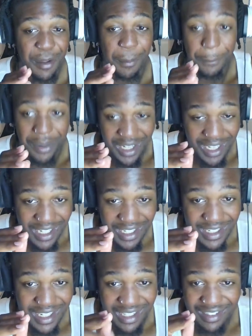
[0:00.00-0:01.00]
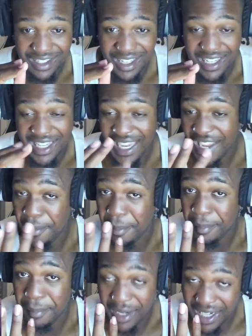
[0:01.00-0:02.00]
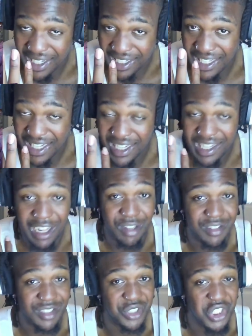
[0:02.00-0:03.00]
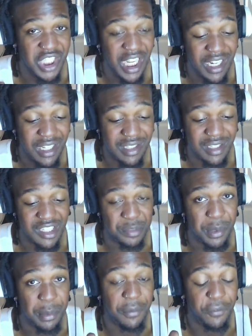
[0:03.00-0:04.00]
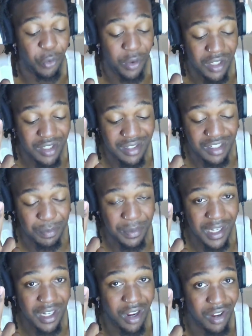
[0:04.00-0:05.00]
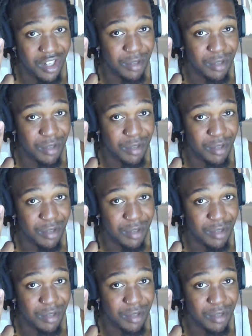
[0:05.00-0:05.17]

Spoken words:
But they said he had a body and he also shot at Suspect before Suspect caught up